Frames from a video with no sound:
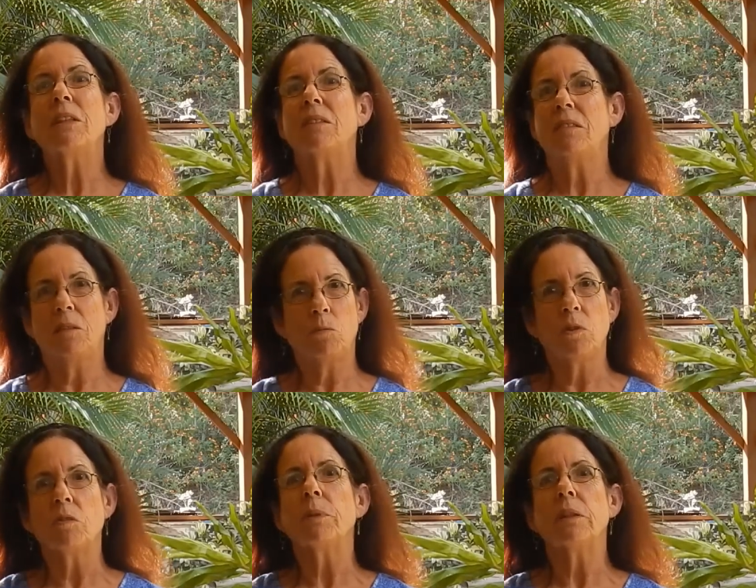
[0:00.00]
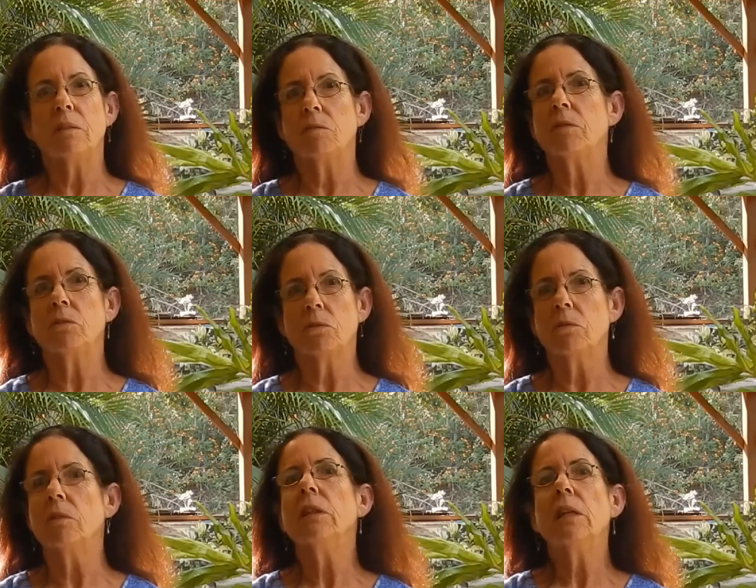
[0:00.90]
It would have been, for
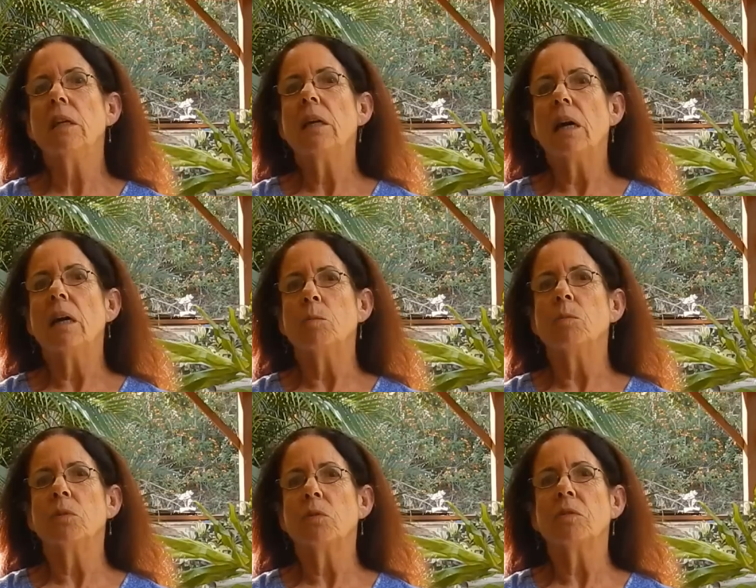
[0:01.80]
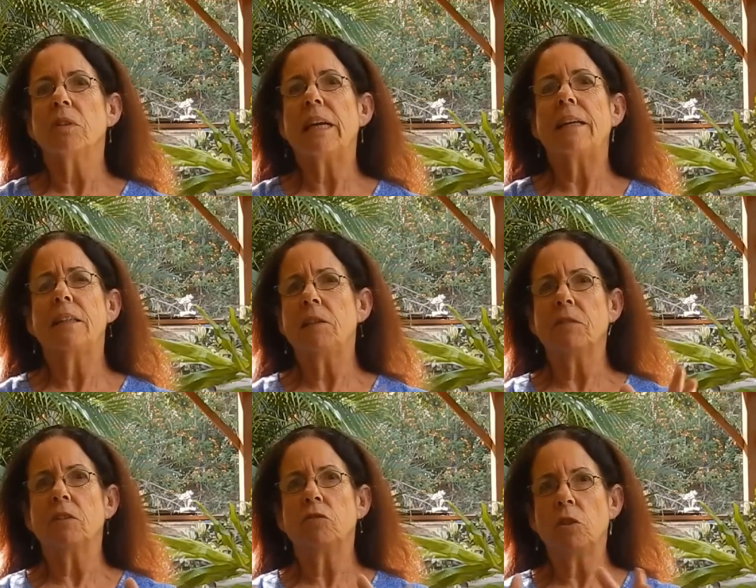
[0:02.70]
sure. Or
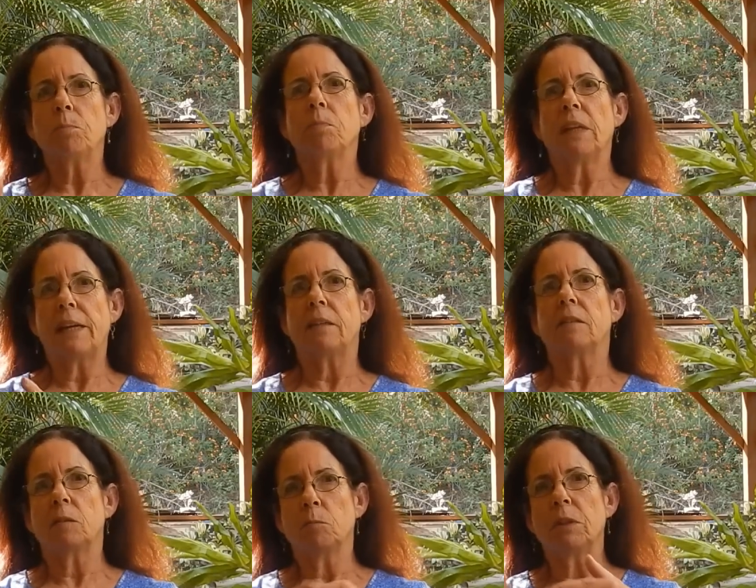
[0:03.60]
even a ship landed,